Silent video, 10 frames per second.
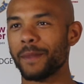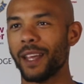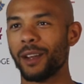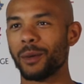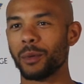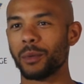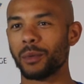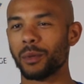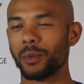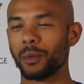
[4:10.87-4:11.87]
yeah,
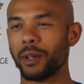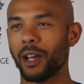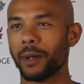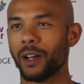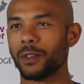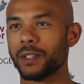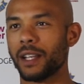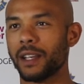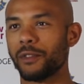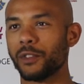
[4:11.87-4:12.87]
look, we'll be coming hard on
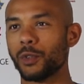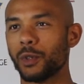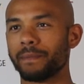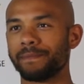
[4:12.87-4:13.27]
Sunday for sure.